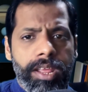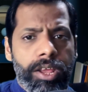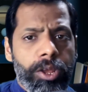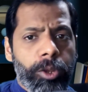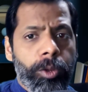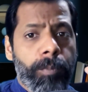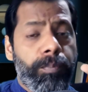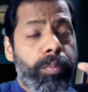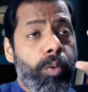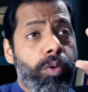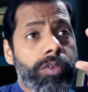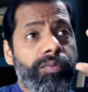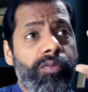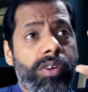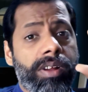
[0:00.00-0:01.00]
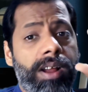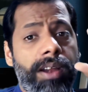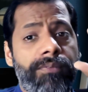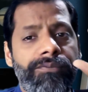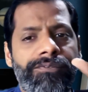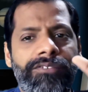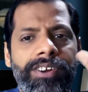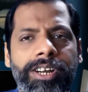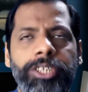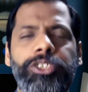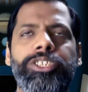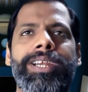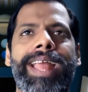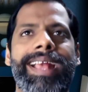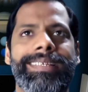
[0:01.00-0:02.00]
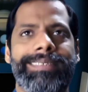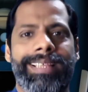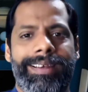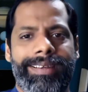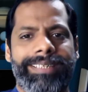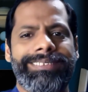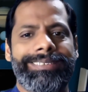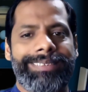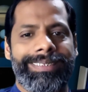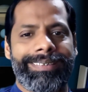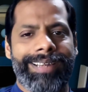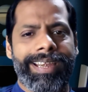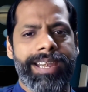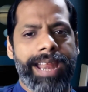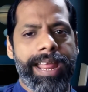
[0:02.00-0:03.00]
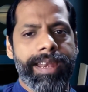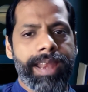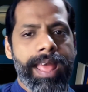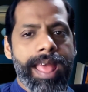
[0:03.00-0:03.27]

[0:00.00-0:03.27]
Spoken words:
you post for conversion acceleration, right?